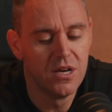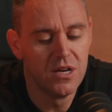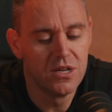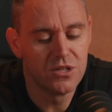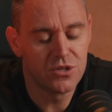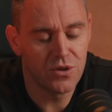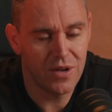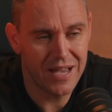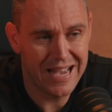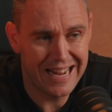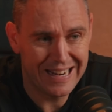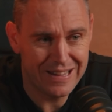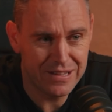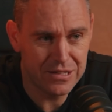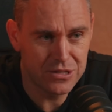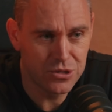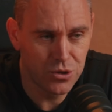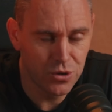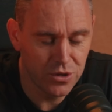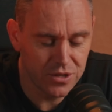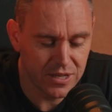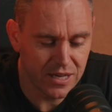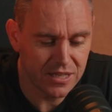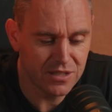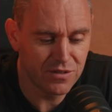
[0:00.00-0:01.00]
So out of the
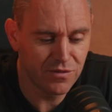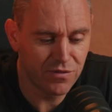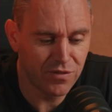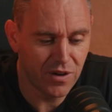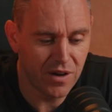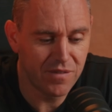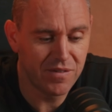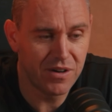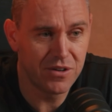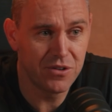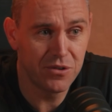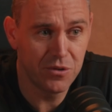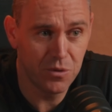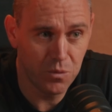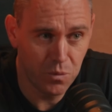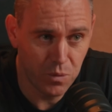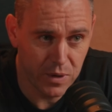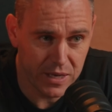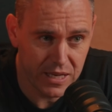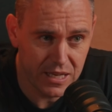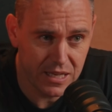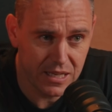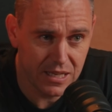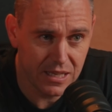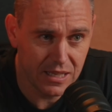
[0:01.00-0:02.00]
$2,500 a
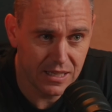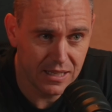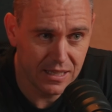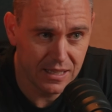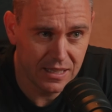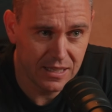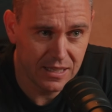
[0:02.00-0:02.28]
week,